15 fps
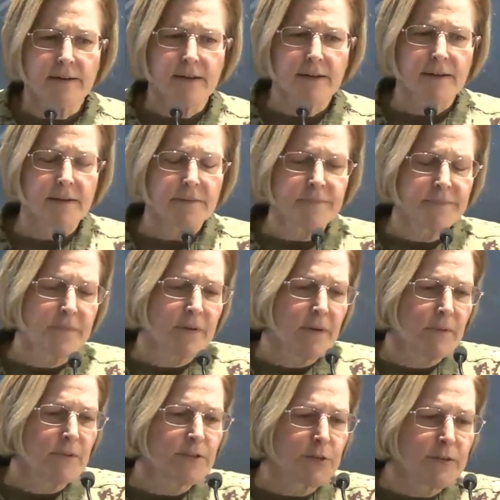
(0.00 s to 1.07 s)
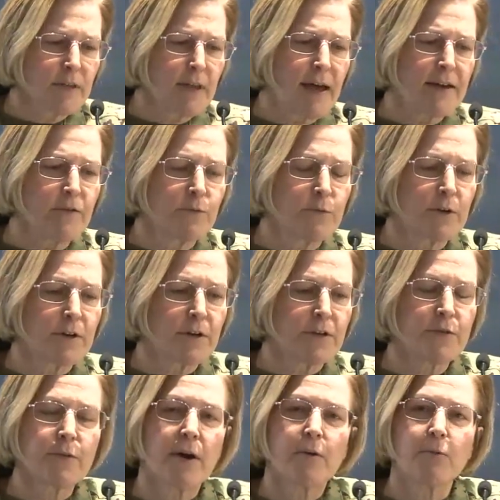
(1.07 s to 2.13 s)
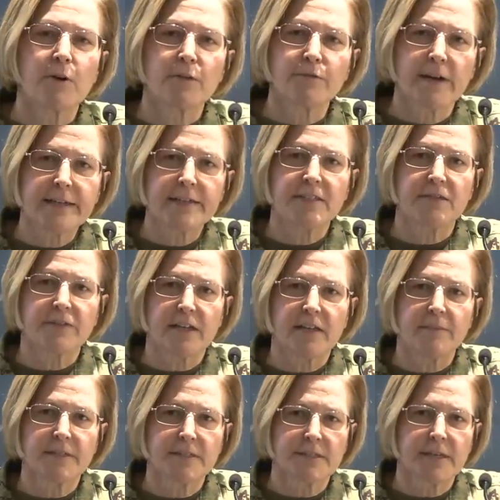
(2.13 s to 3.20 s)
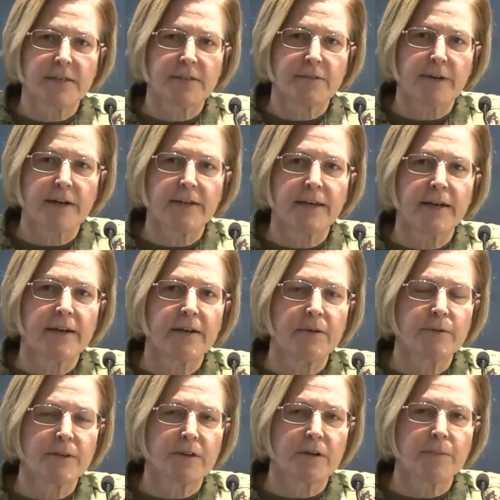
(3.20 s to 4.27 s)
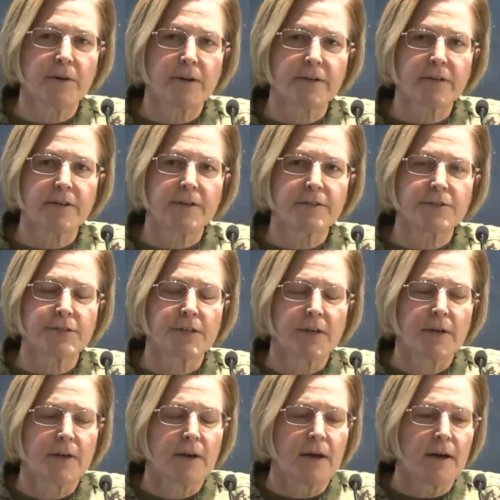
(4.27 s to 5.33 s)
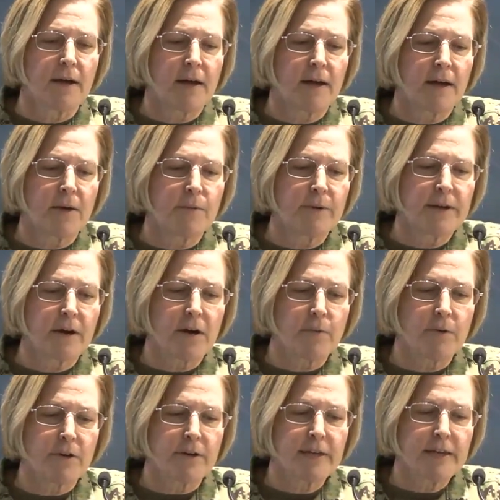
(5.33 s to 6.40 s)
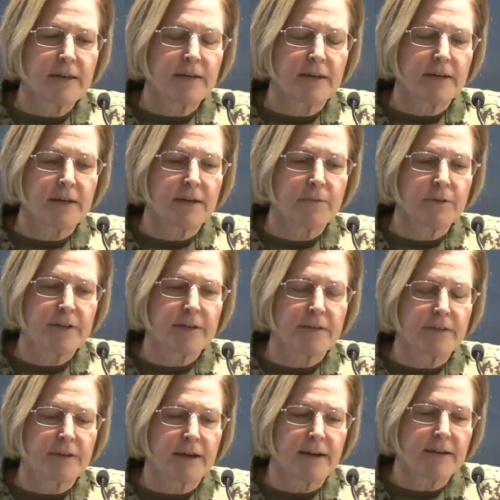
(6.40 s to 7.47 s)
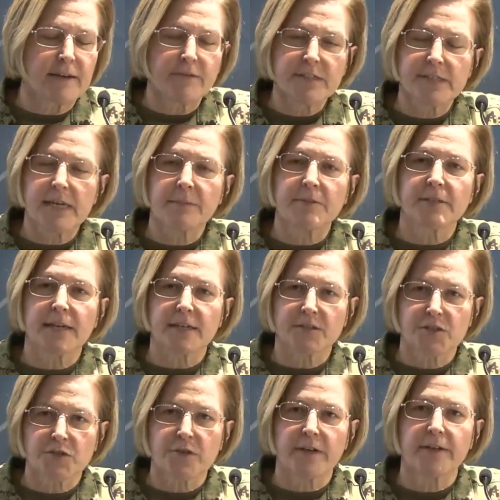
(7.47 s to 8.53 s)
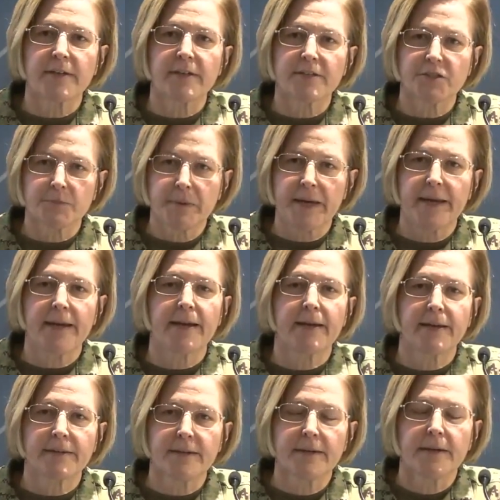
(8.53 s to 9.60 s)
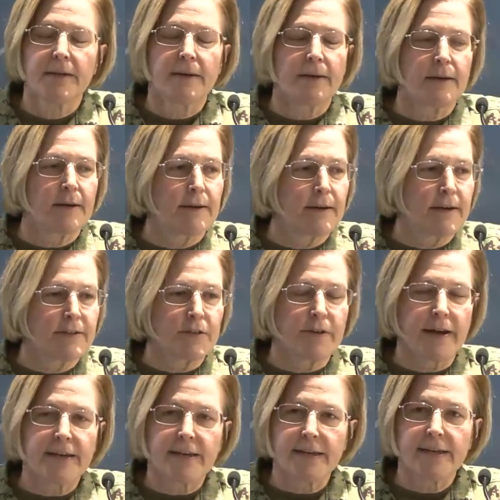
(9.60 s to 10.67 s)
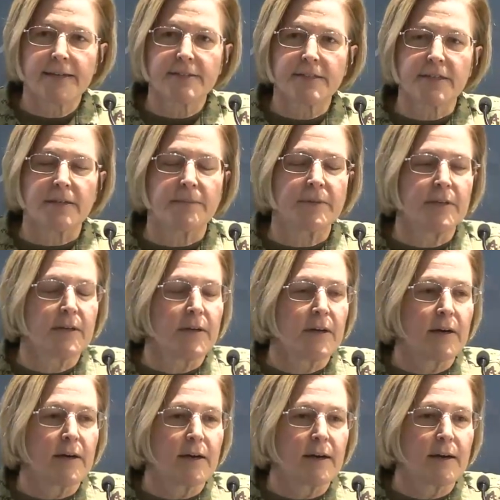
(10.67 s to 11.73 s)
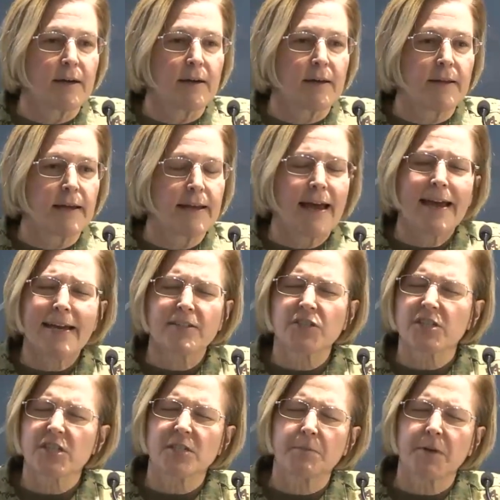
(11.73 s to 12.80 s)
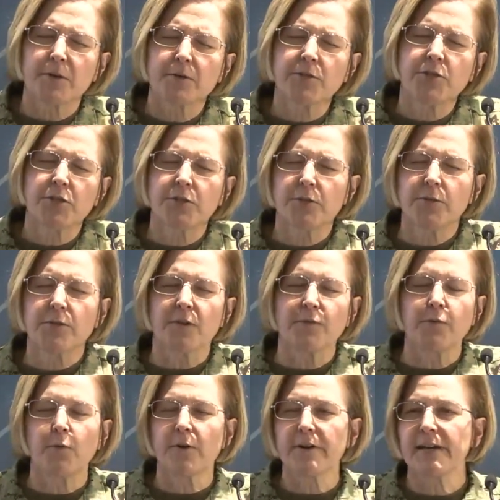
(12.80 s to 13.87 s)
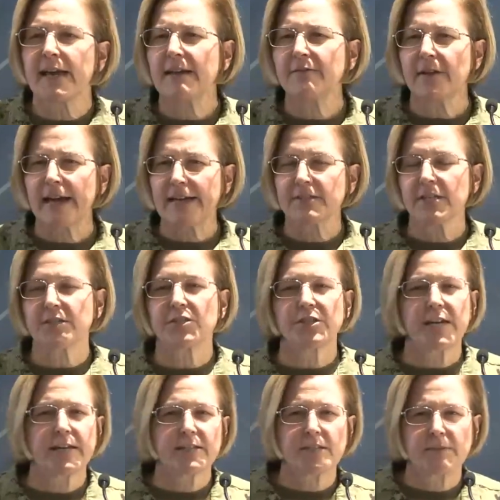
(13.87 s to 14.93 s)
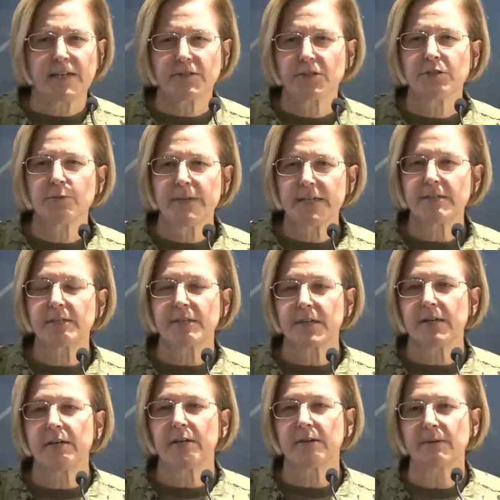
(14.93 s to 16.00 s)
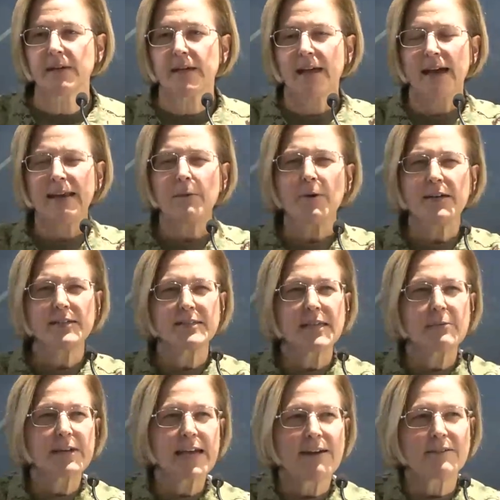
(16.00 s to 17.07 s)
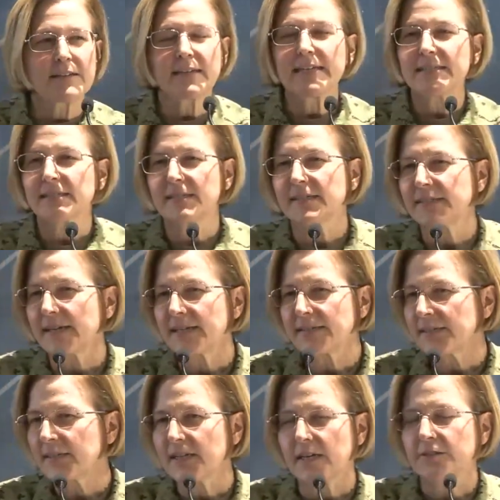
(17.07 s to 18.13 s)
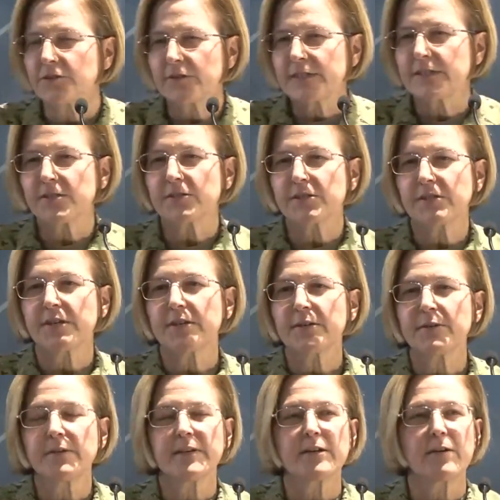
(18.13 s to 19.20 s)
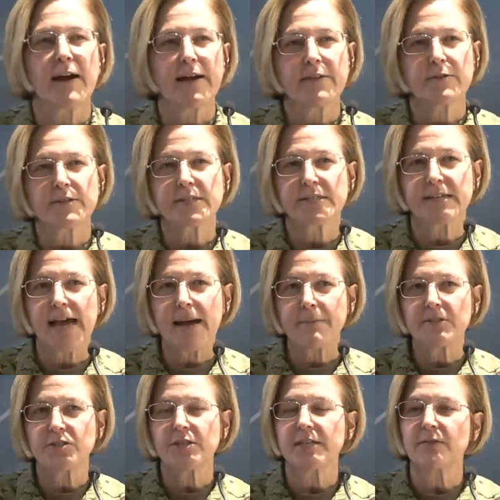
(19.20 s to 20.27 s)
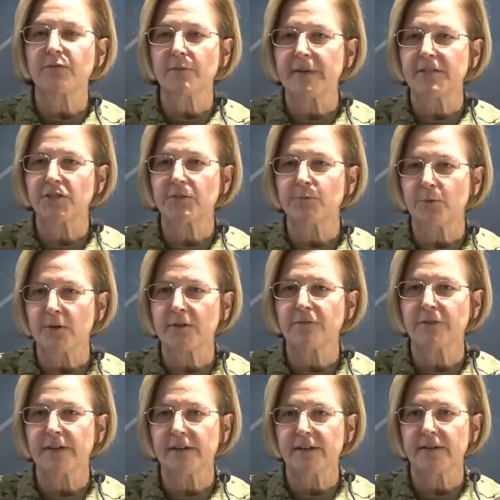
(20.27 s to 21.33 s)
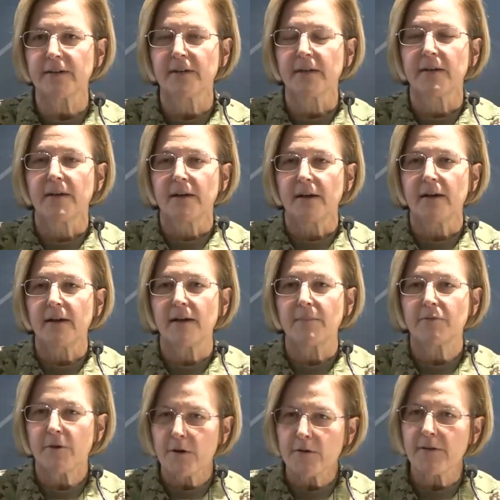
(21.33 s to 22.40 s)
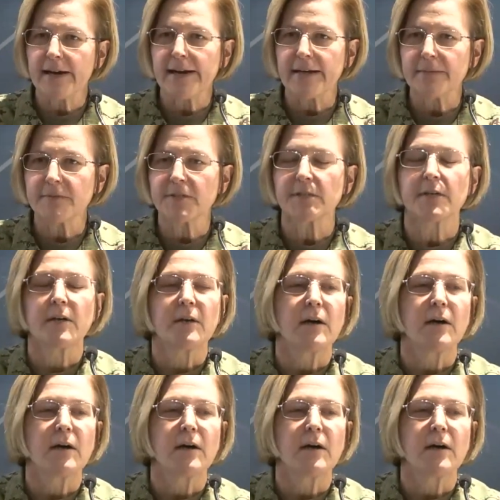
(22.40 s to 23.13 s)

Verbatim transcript: Uh, we're doing a lot of work through our Warfighting Development Center right now with our partners. Uh, we are working uh, with, uh, I'll give examples like Australia, Japan, uh, and United Kingdom. Uh, and I actually spoke to the foreign naval attaches about two weeks ago, and I want to say we have at least a dozen countries or so that are either establishing information warfare uh, programs